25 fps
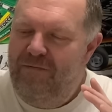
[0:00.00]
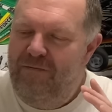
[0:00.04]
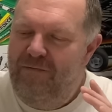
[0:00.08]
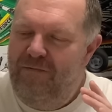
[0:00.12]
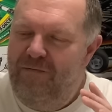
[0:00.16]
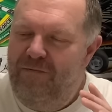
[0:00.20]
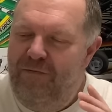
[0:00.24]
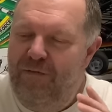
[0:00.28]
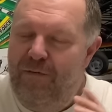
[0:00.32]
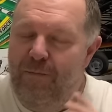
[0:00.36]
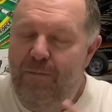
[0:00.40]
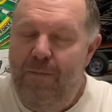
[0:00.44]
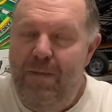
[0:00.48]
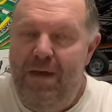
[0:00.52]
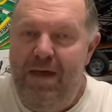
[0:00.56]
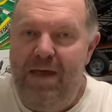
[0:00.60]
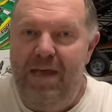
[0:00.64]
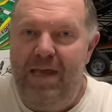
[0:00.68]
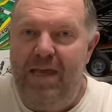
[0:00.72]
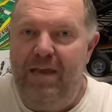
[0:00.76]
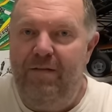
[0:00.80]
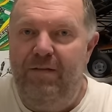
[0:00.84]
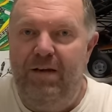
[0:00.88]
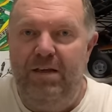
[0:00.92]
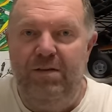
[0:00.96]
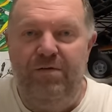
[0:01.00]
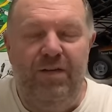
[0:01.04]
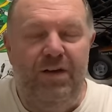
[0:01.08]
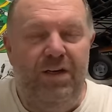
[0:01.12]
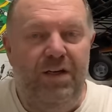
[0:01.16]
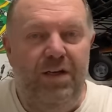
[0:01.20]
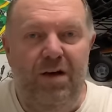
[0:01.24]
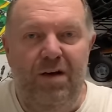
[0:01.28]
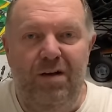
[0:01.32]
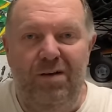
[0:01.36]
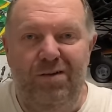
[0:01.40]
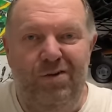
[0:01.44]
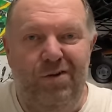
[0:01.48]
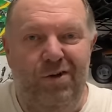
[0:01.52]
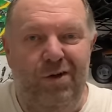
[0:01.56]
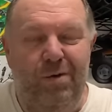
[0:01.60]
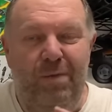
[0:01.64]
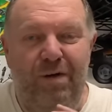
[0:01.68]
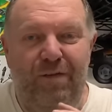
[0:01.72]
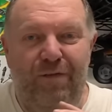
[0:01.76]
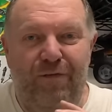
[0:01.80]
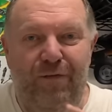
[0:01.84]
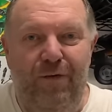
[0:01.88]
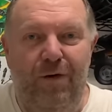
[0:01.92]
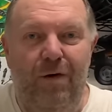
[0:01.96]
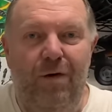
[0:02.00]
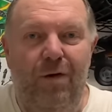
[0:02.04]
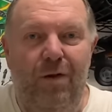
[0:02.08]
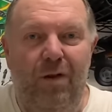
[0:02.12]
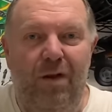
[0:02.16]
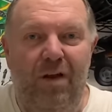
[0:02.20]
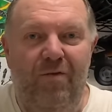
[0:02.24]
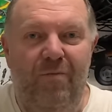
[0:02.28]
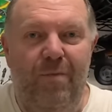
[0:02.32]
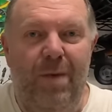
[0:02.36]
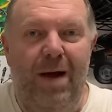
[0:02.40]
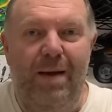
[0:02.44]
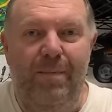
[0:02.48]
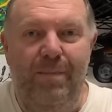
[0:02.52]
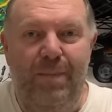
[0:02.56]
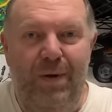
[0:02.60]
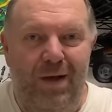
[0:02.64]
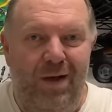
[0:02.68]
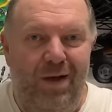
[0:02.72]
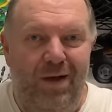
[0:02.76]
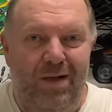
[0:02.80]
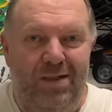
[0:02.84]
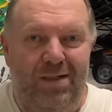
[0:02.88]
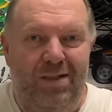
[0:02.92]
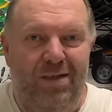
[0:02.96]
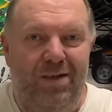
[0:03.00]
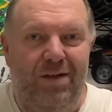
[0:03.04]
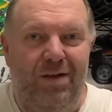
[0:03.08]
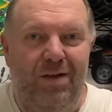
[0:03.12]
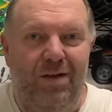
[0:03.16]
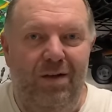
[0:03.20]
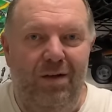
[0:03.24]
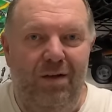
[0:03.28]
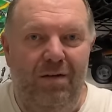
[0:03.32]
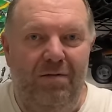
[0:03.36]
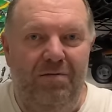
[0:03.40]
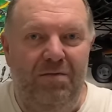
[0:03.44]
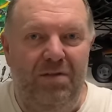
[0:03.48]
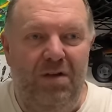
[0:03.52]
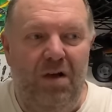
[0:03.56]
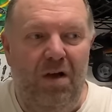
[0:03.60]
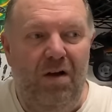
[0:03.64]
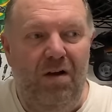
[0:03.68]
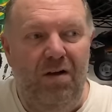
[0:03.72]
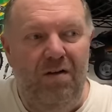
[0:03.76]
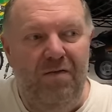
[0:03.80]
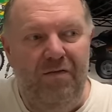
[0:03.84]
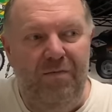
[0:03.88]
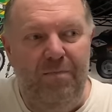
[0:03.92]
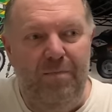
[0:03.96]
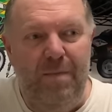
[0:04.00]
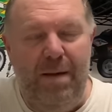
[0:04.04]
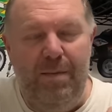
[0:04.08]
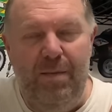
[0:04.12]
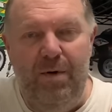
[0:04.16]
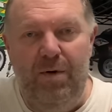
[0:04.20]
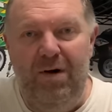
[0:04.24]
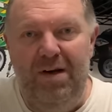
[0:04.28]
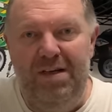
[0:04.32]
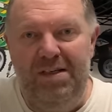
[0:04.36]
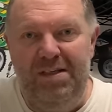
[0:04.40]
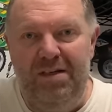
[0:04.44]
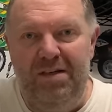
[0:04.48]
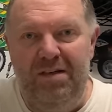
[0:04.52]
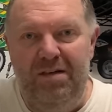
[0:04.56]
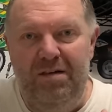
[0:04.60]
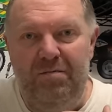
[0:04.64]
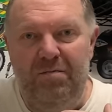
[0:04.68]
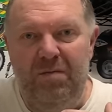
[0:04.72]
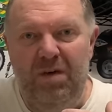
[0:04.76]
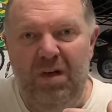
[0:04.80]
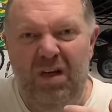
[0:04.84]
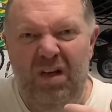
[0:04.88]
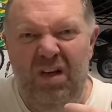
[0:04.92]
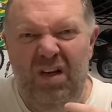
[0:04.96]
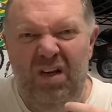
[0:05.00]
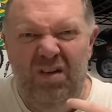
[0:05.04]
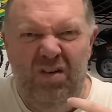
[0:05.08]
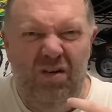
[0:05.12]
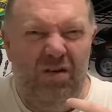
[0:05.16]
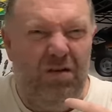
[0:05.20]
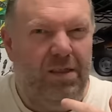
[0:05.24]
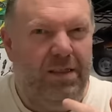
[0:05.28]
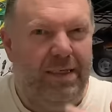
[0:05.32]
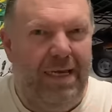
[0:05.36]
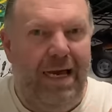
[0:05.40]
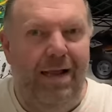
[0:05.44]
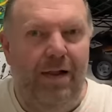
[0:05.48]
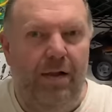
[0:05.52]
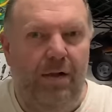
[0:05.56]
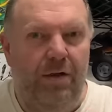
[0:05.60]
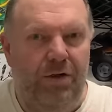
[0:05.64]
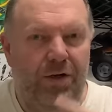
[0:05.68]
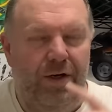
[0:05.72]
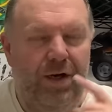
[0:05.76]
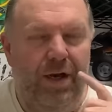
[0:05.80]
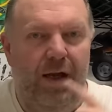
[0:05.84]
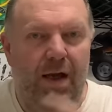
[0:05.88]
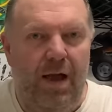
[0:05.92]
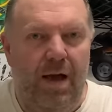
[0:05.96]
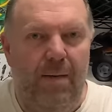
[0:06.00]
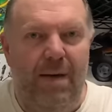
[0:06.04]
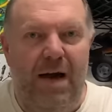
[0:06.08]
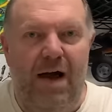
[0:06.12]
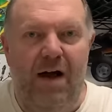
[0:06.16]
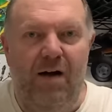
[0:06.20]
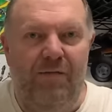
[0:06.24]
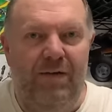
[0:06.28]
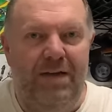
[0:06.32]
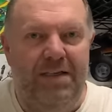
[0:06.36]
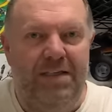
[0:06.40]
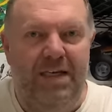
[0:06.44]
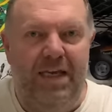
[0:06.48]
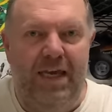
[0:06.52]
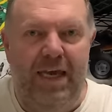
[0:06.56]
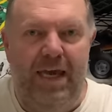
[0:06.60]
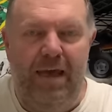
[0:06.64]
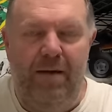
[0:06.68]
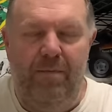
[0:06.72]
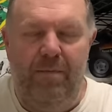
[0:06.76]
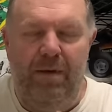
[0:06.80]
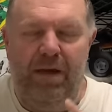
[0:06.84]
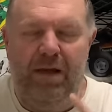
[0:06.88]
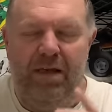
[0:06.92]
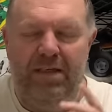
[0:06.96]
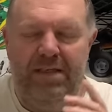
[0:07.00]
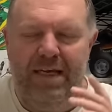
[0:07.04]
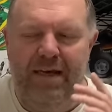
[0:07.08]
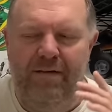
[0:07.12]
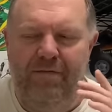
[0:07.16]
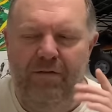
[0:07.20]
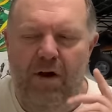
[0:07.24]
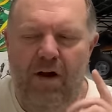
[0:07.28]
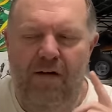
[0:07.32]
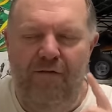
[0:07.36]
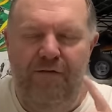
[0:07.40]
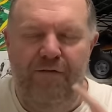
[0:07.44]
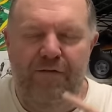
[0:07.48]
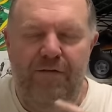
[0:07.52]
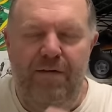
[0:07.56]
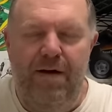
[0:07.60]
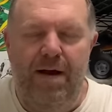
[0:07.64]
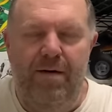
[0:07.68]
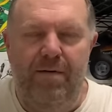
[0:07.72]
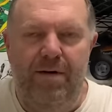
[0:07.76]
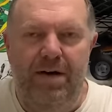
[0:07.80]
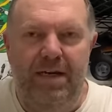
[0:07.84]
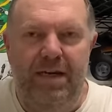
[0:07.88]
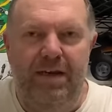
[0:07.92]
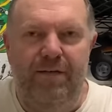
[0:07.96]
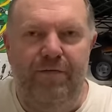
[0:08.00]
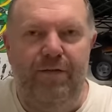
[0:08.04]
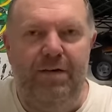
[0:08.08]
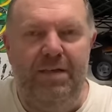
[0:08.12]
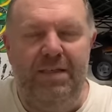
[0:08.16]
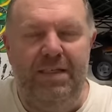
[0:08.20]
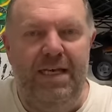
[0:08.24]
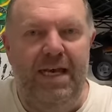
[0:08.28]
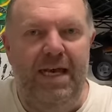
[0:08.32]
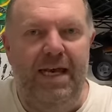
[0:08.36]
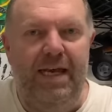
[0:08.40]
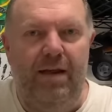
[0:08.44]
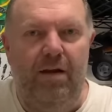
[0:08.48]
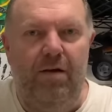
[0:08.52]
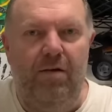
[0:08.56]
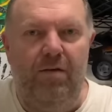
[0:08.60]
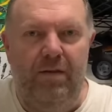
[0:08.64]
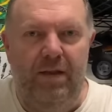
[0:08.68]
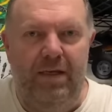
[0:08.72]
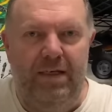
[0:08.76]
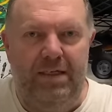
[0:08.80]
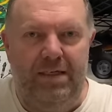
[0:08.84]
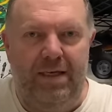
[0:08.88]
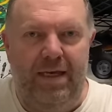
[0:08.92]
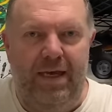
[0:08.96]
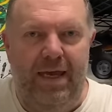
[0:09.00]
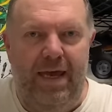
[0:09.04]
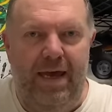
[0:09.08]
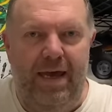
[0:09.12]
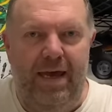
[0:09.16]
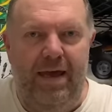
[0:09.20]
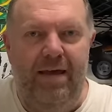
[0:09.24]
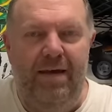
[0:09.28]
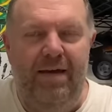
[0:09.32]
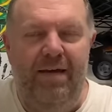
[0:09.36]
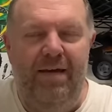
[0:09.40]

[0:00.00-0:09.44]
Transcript: For me, this video is going to be full of my personal sort of memories and nostalgia about this kit, because I've got a very different take on this kit,